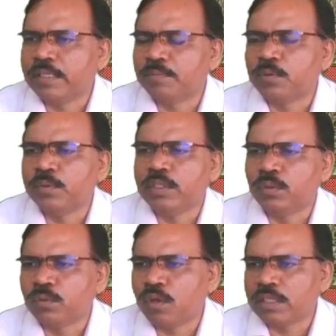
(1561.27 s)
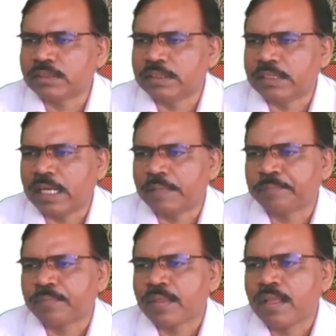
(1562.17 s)
F2 into cos theta.
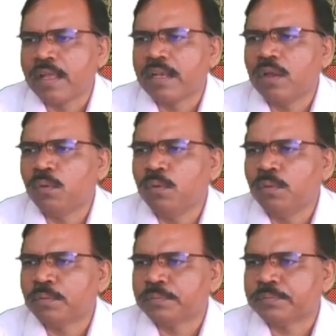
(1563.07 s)
Now,